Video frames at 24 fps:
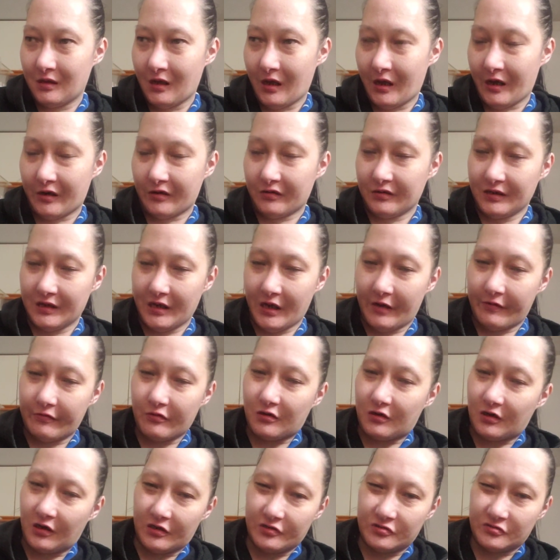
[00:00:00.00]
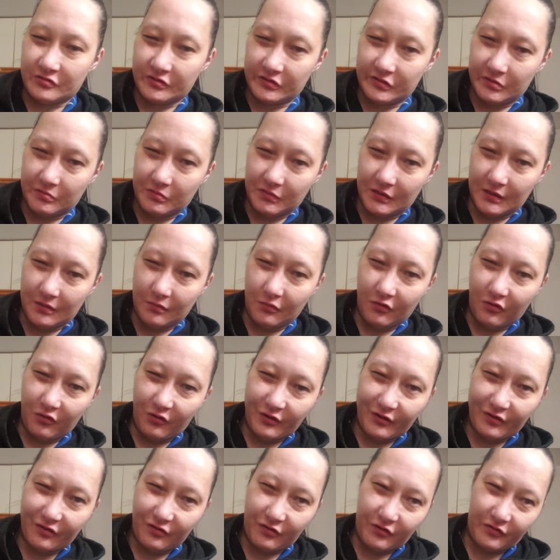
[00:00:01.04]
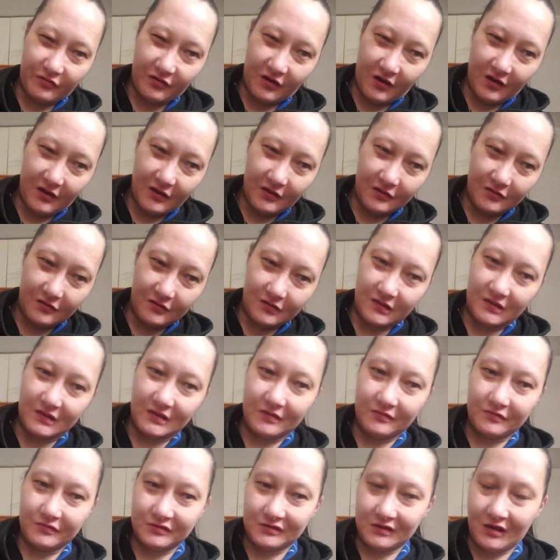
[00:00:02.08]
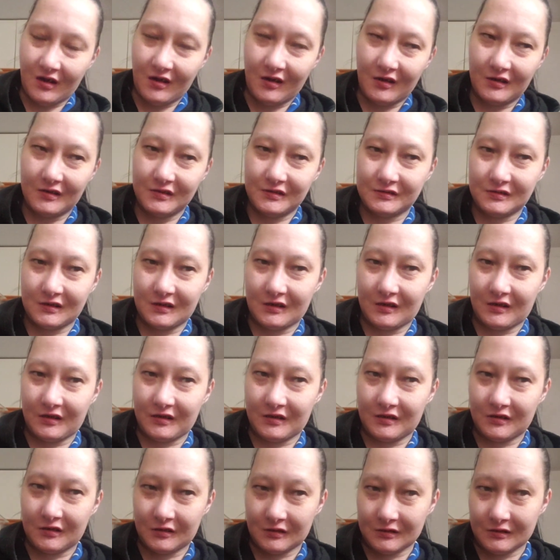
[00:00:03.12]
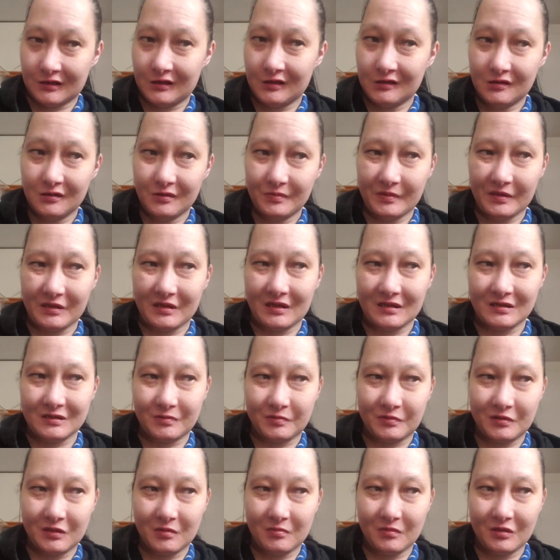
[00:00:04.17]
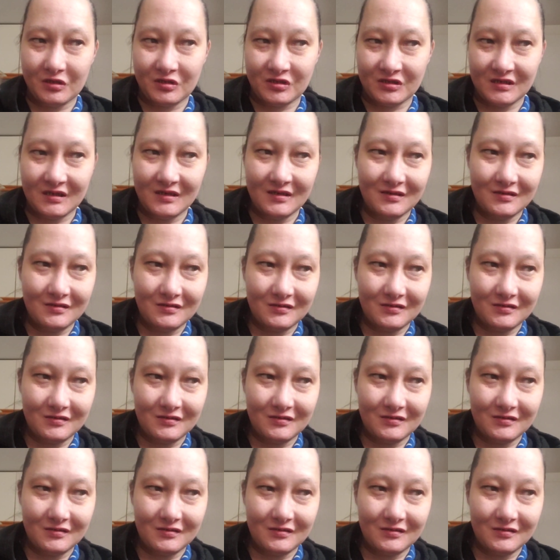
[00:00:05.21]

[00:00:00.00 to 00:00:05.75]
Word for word: I don't really have a crush on him anymore, or Ryan, or any of those guys. Like, I think they're cute, but that's pretty much it.